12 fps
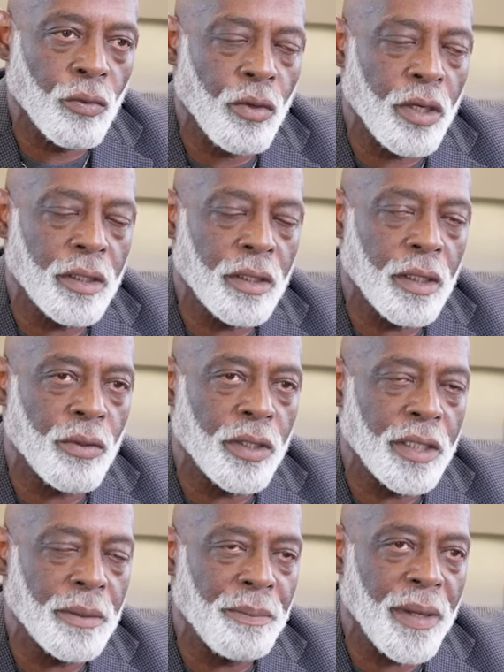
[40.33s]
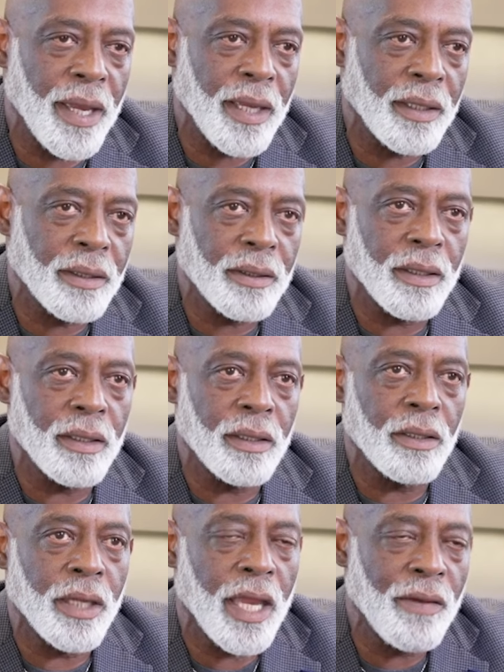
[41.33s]
What impact
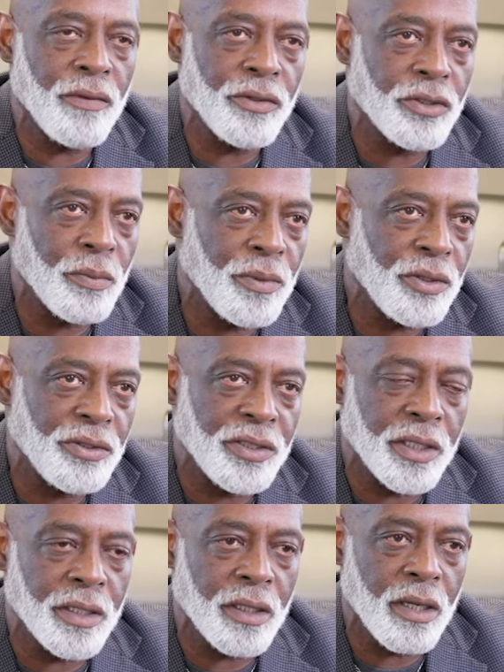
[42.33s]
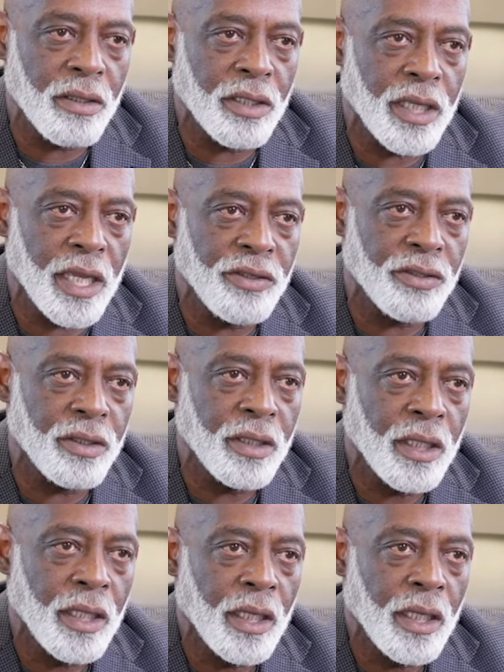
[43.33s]
have on the community and the congregation?